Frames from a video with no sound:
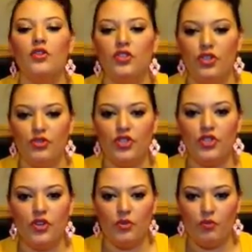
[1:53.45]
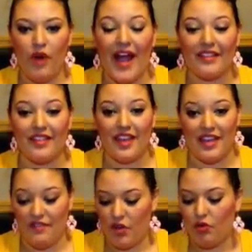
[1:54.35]
use the rag that they
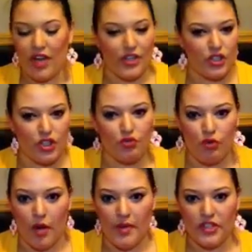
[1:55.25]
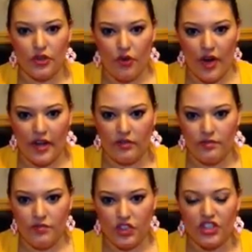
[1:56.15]
give you, kind of scrub at your
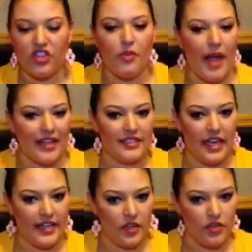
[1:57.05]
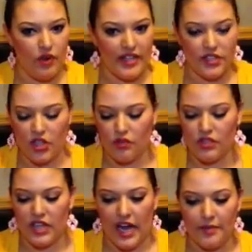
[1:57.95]
crown, just on the back side, not the
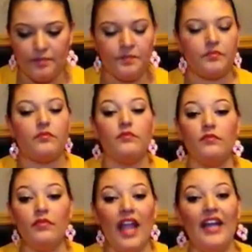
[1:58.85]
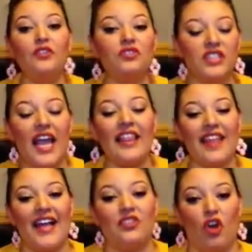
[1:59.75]
rhinestone side. And it'll take
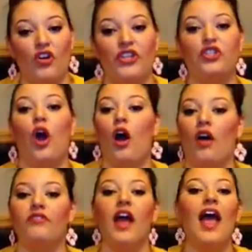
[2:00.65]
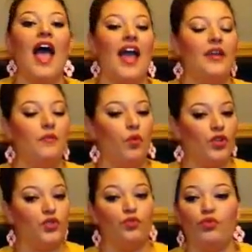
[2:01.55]
that tarnish off, and it works